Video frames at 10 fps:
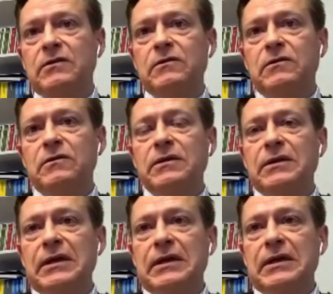So
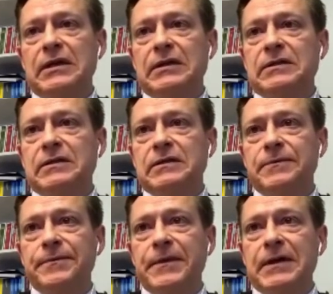
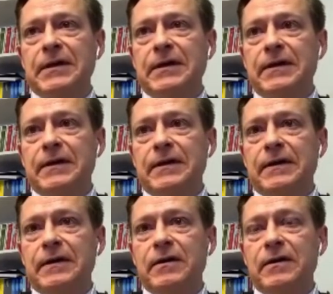it's
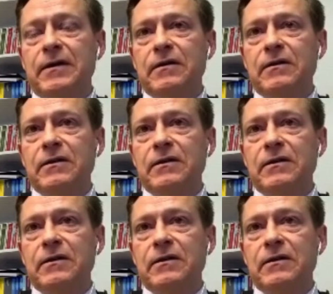the